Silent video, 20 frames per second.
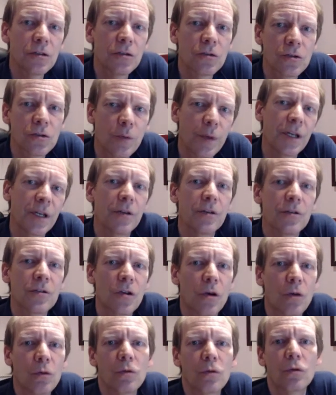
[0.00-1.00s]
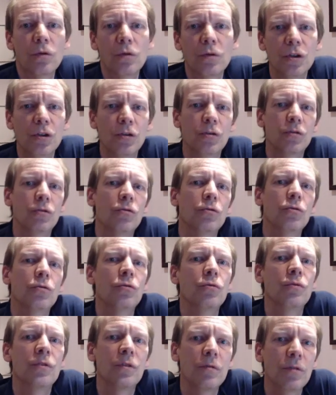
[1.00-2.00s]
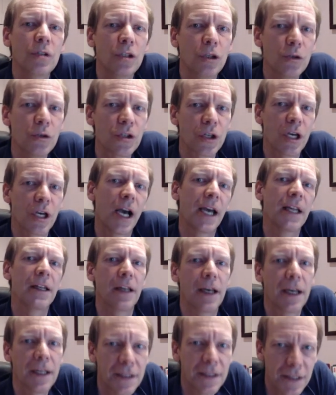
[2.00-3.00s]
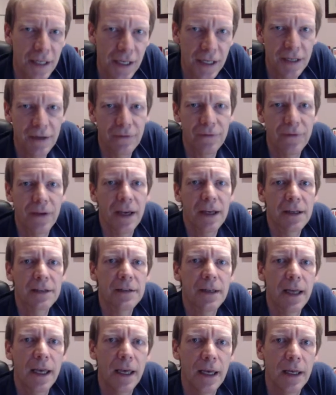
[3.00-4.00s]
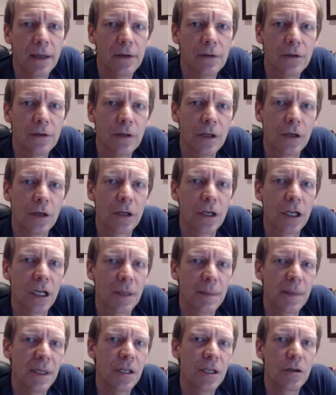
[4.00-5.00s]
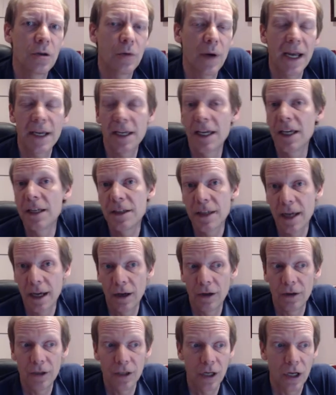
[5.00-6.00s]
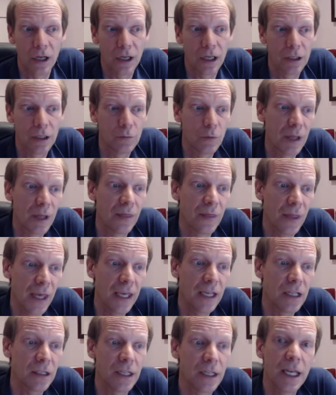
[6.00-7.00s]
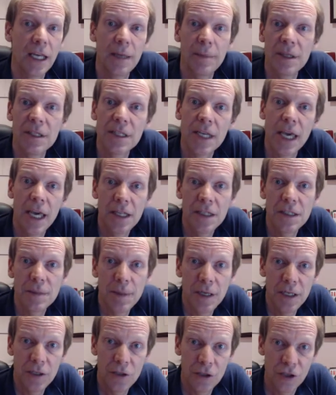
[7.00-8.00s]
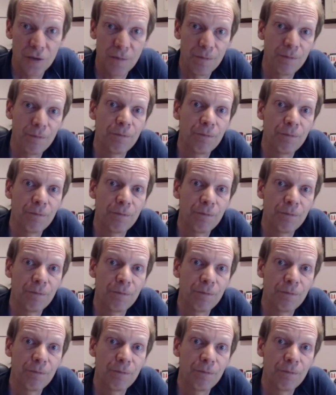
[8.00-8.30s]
Twitter's whole new user guidelines take effect, and they're going to be cracking down on what they claim is hate speech.